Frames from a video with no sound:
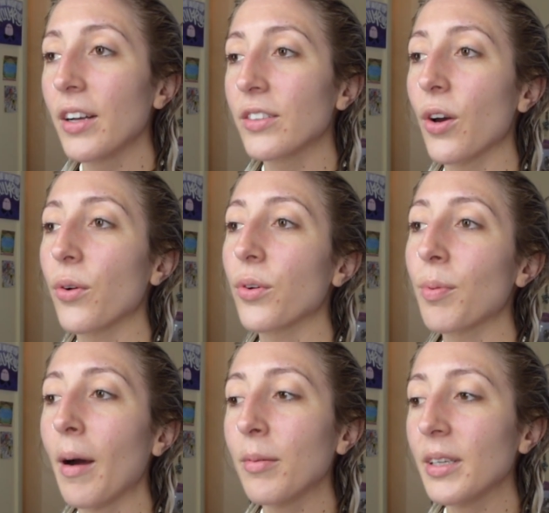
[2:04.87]
So there'll
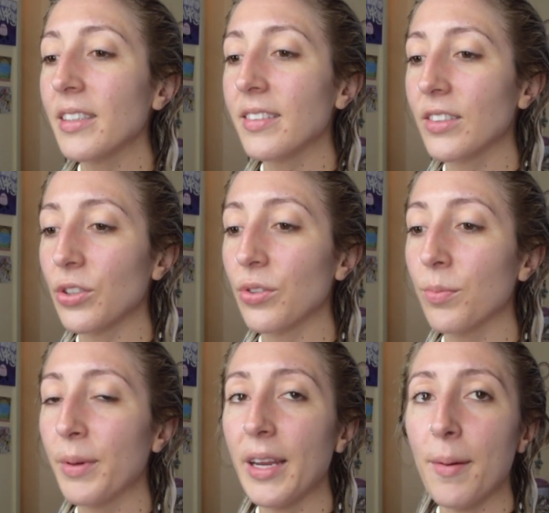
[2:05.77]
probably still
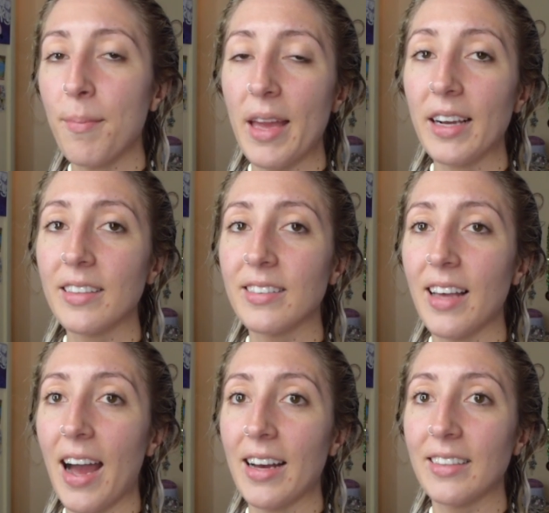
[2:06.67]
be a mix
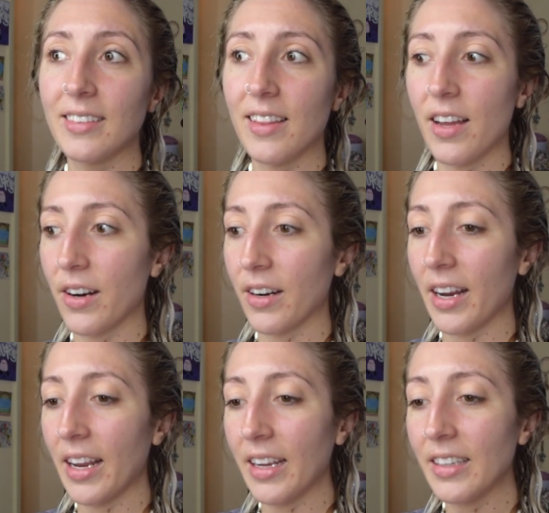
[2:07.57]
as there
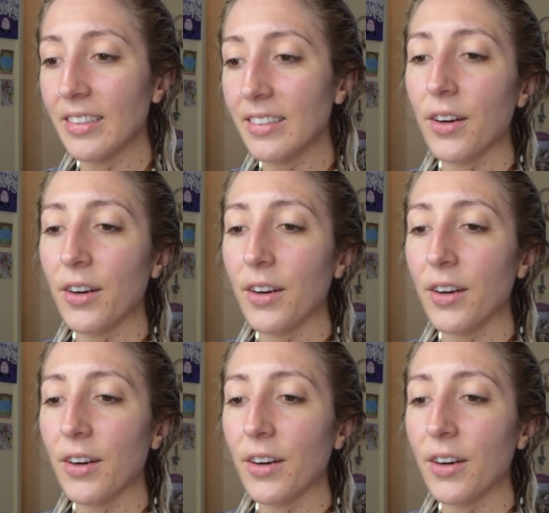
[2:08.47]
is.